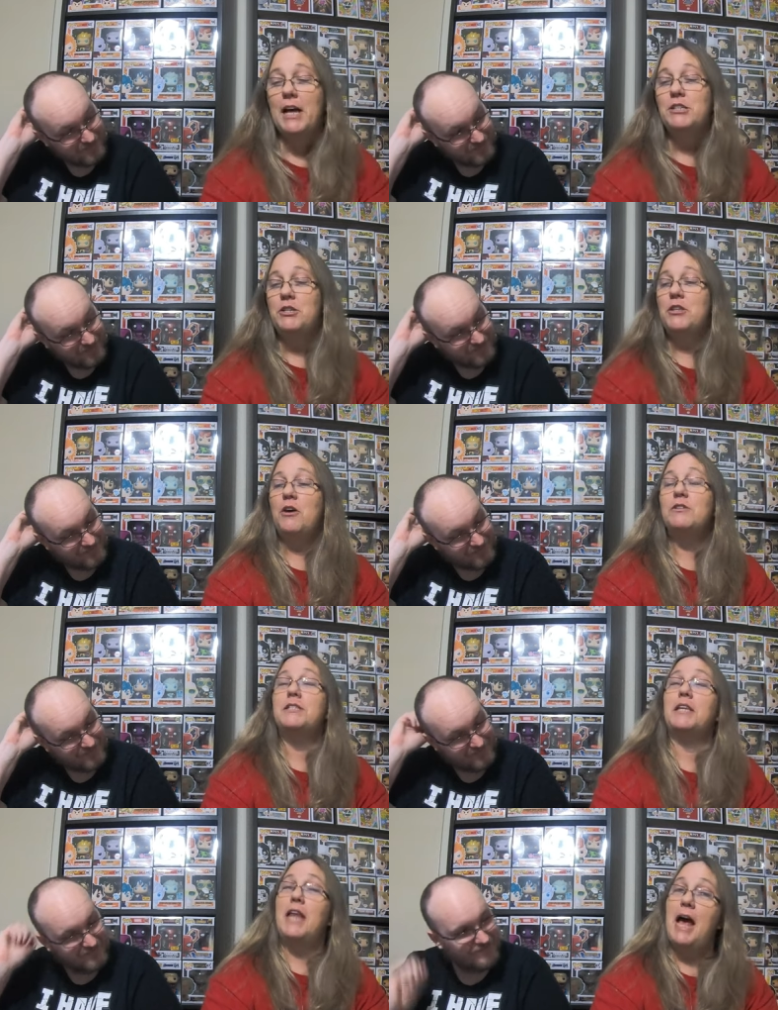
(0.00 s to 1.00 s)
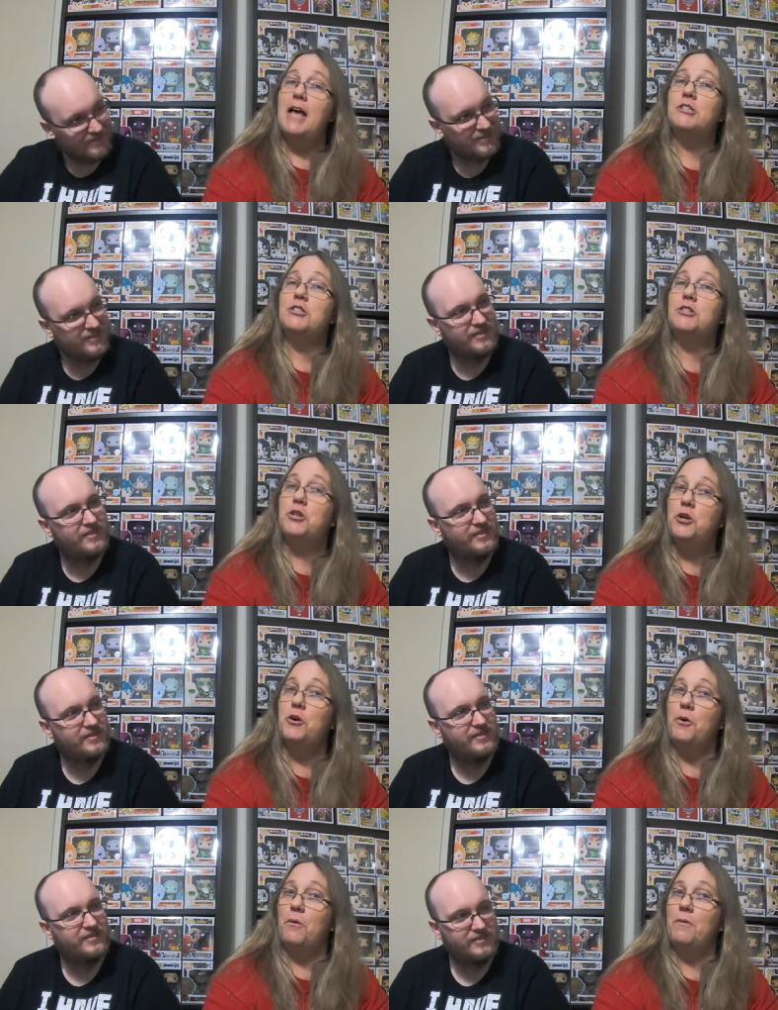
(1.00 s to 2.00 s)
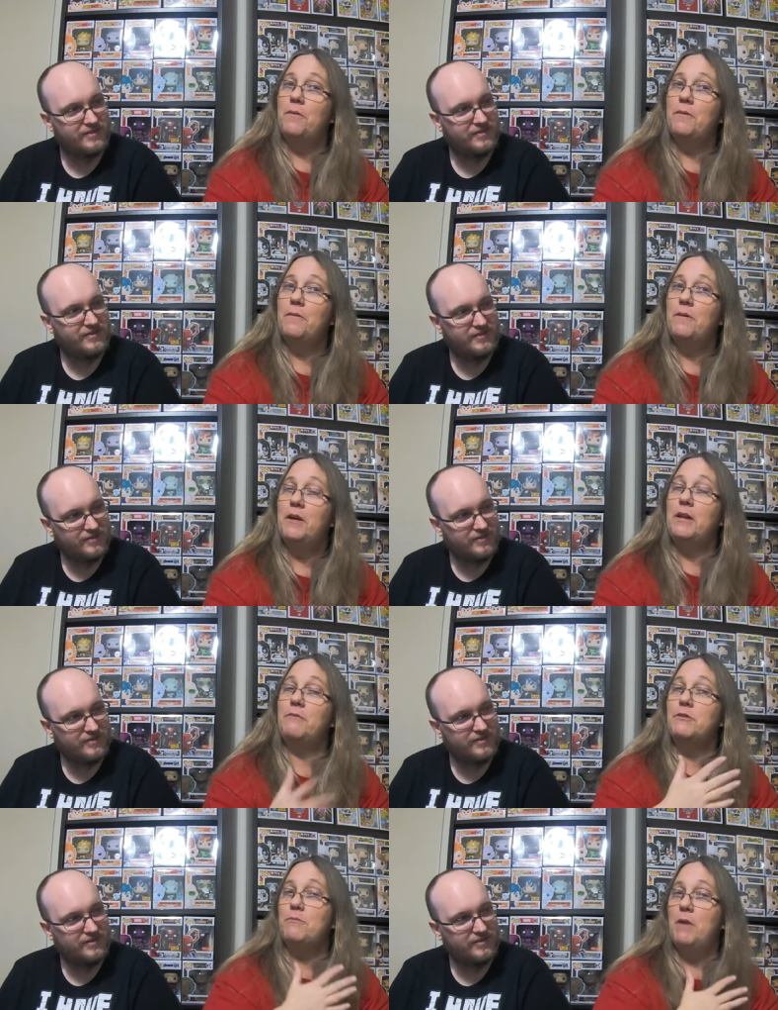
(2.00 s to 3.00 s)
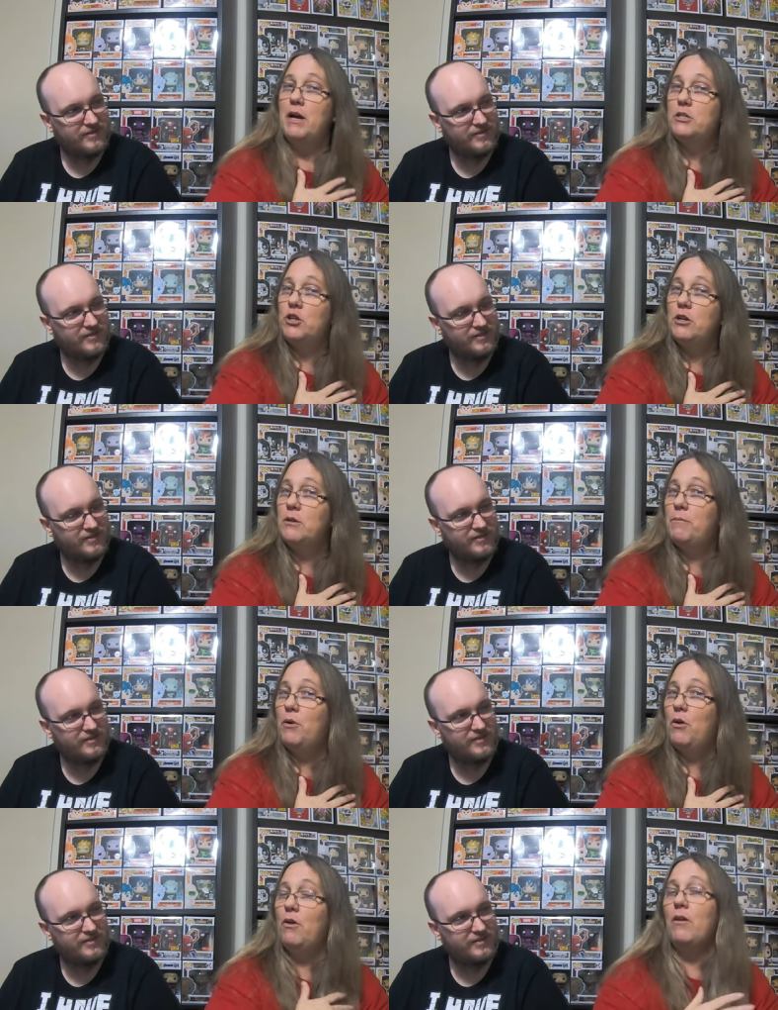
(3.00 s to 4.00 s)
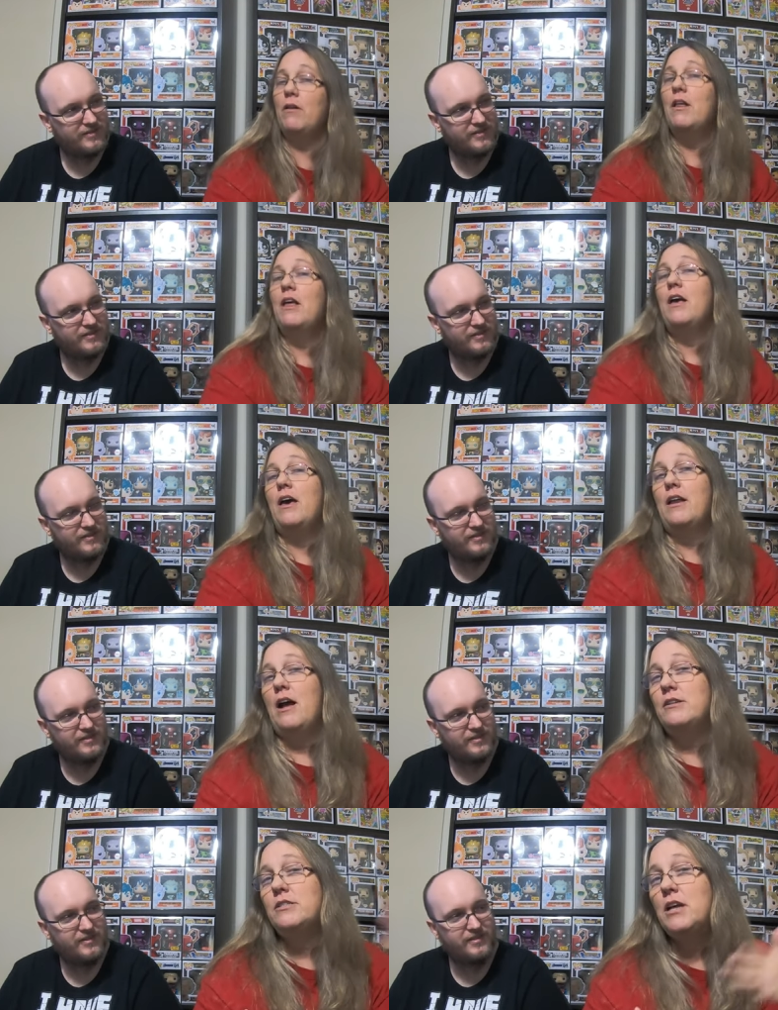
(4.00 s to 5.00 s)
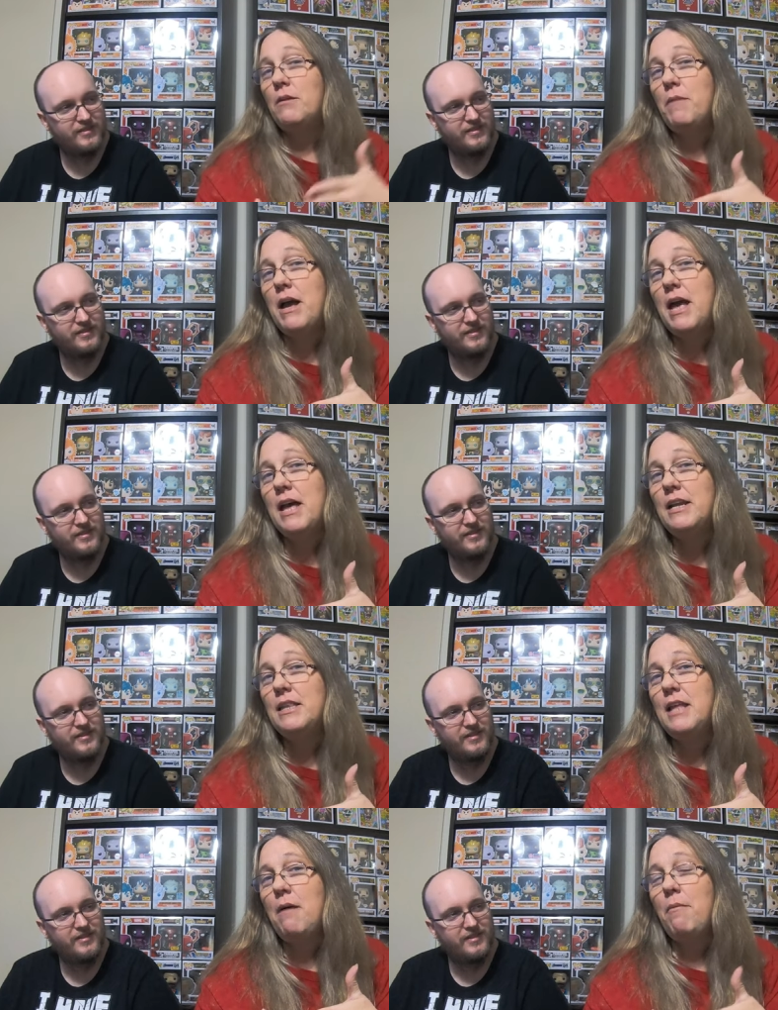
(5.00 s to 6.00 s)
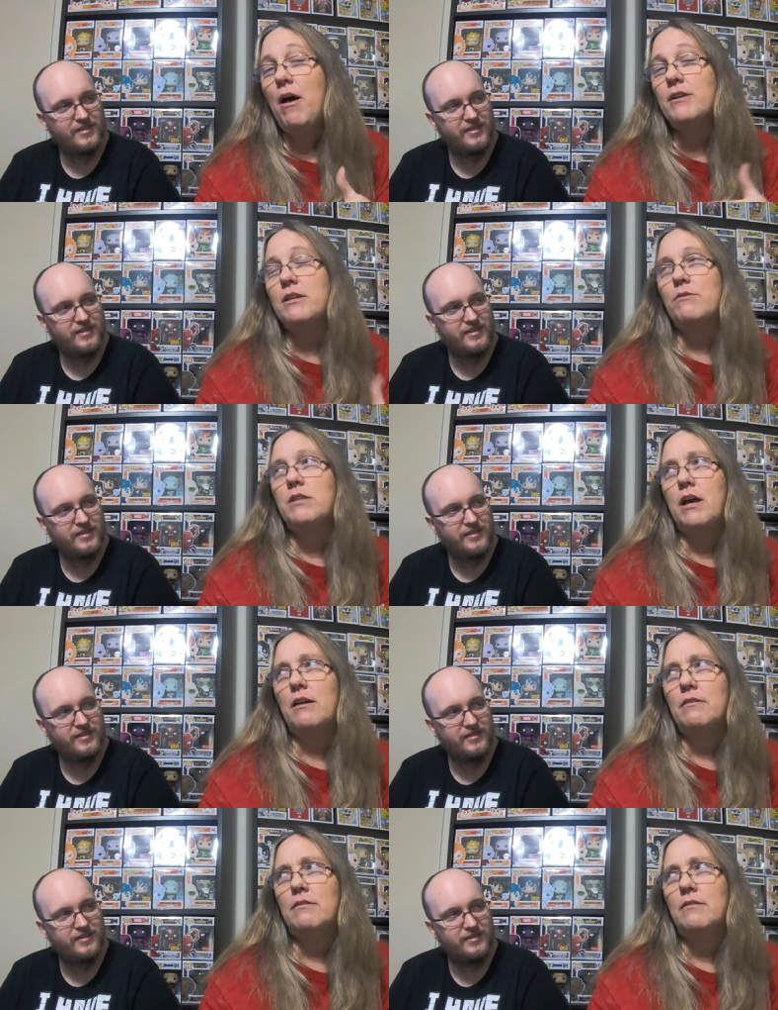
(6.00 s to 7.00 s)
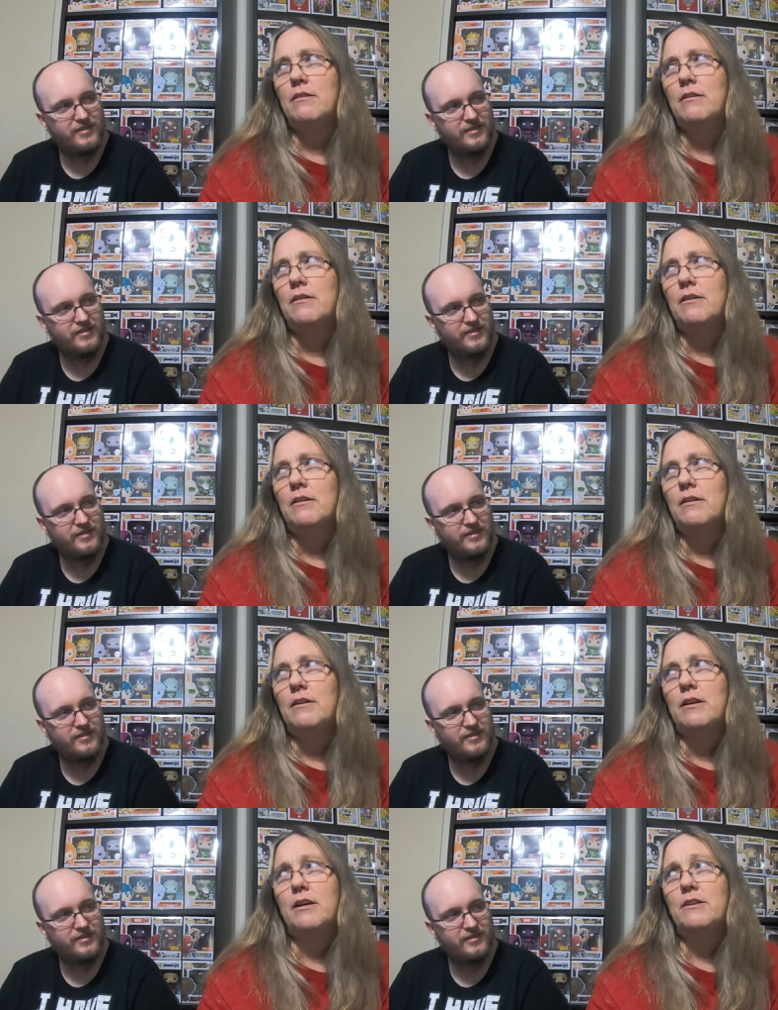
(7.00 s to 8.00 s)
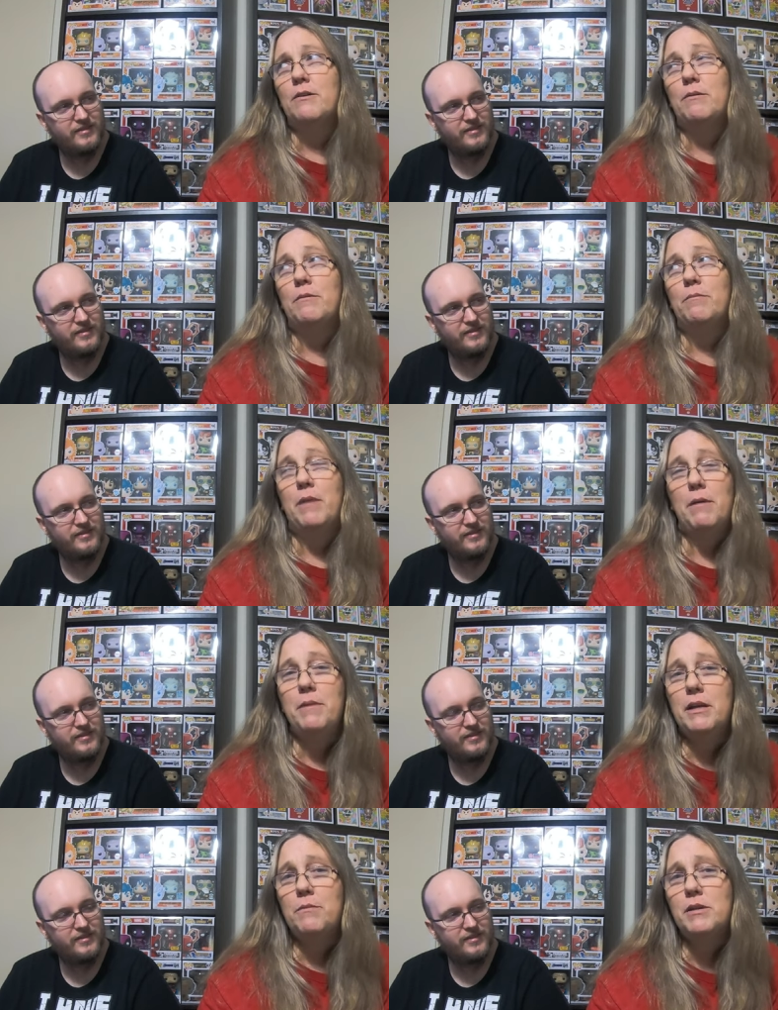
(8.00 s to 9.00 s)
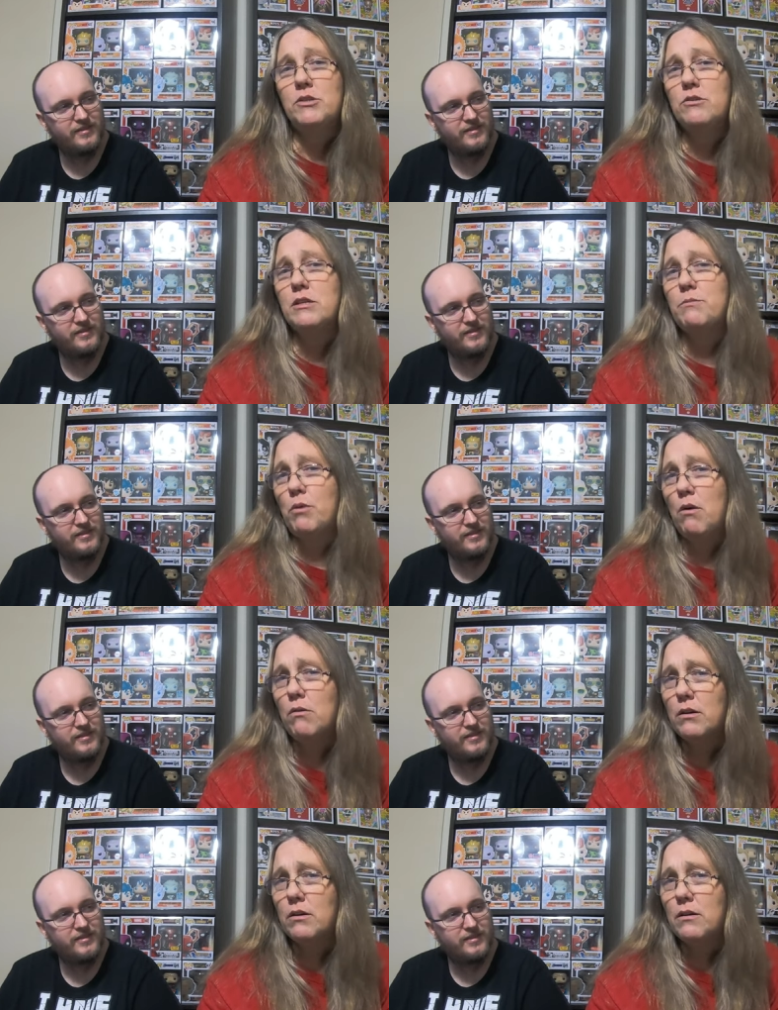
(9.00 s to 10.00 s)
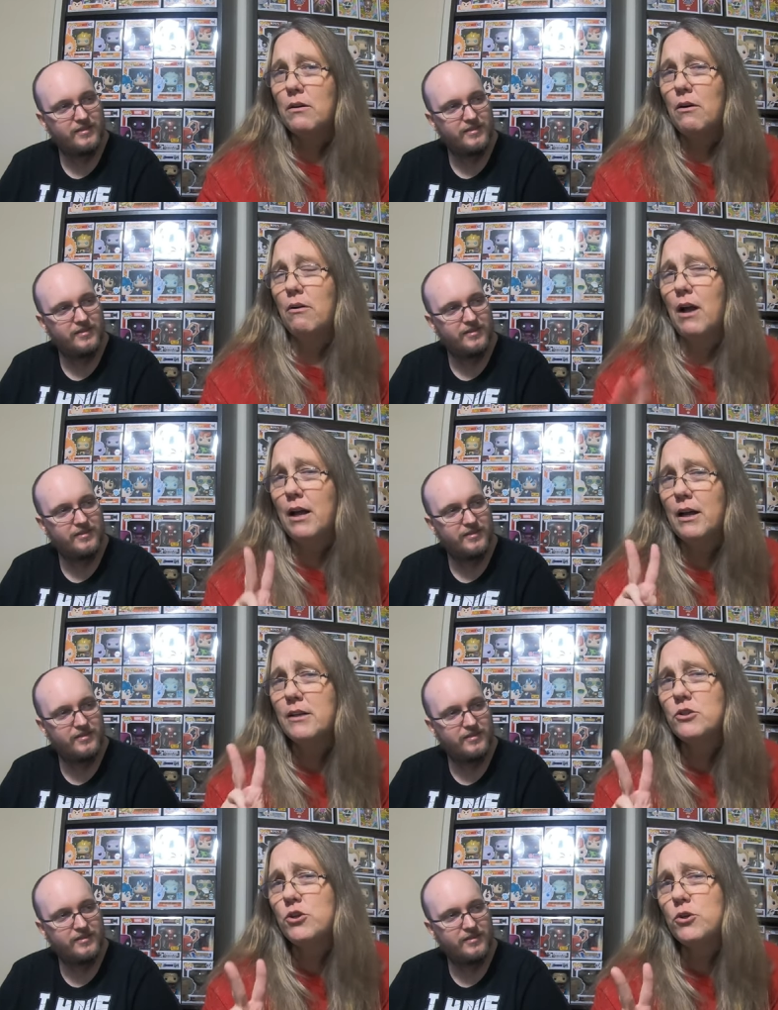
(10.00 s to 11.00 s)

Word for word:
Speaker 1: got to those last two and it was my turn to pull, and I stuck my hand in that box, I was like, either my mini mysteries broke or I got